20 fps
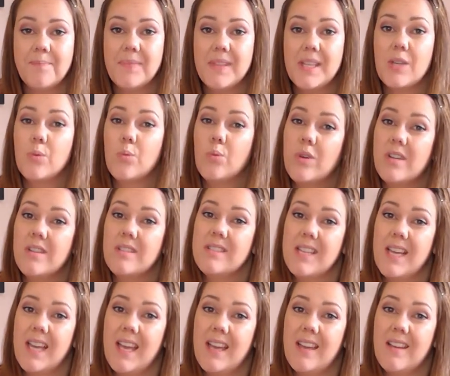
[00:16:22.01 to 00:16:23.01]
It will
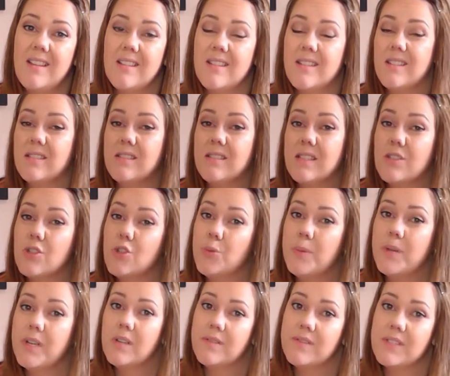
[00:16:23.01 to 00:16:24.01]
take a little
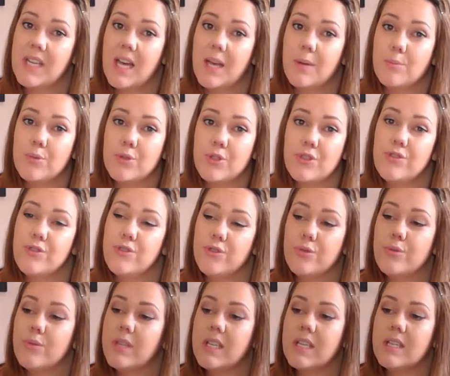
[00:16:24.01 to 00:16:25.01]
bit of time to
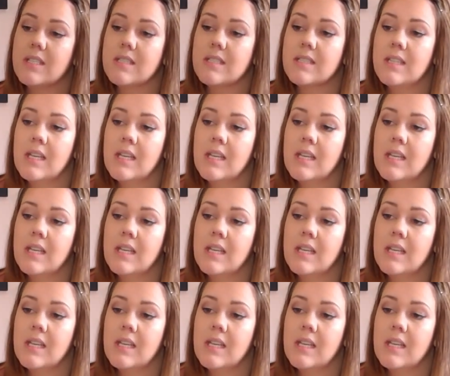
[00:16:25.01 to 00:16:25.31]
do this